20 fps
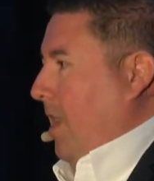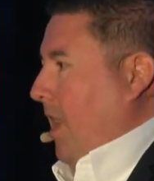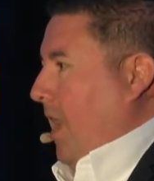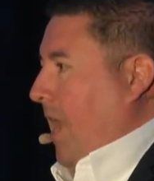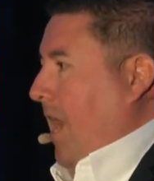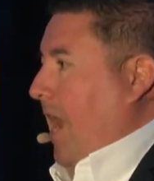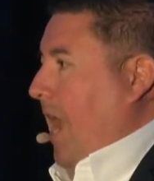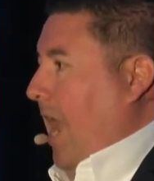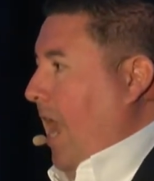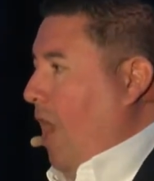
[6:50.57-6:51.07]

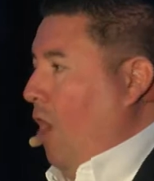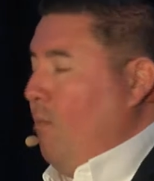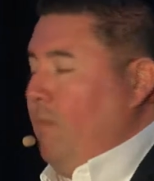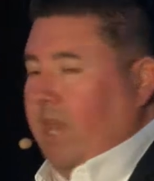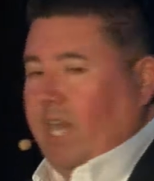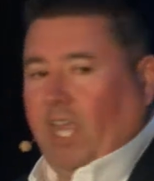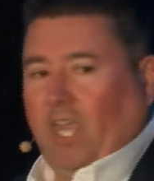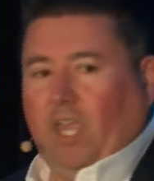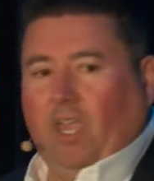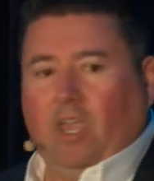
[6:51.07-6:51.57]
and how
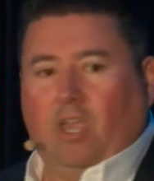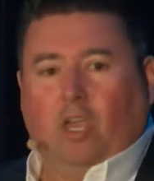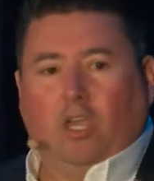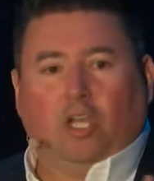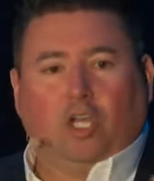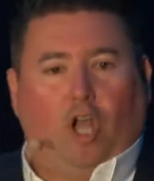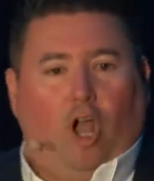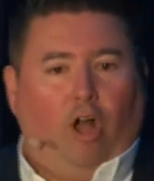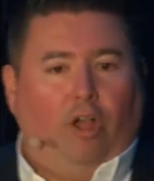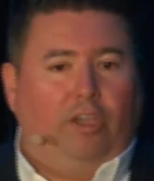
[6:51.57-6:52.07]
many
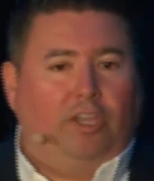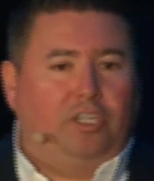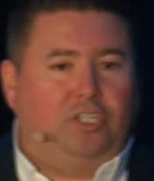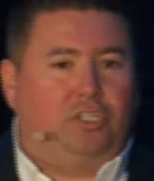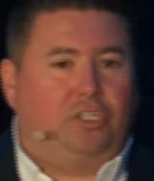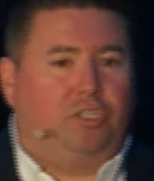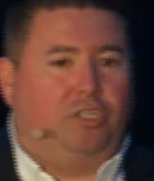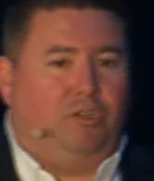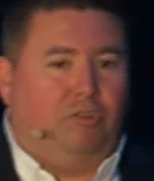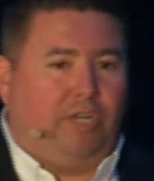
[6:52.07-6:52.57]

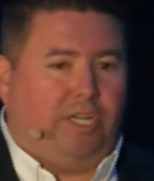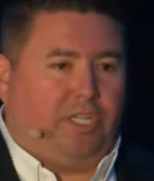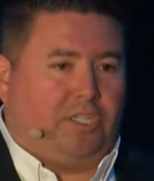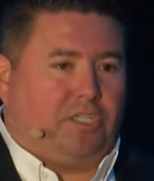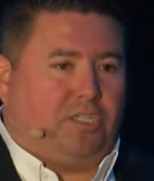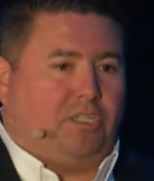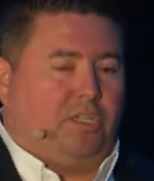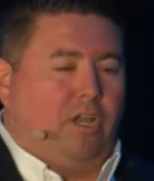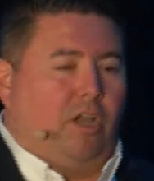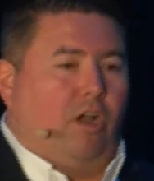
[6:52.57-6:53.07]
college
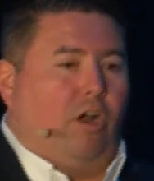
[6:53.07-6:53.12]
students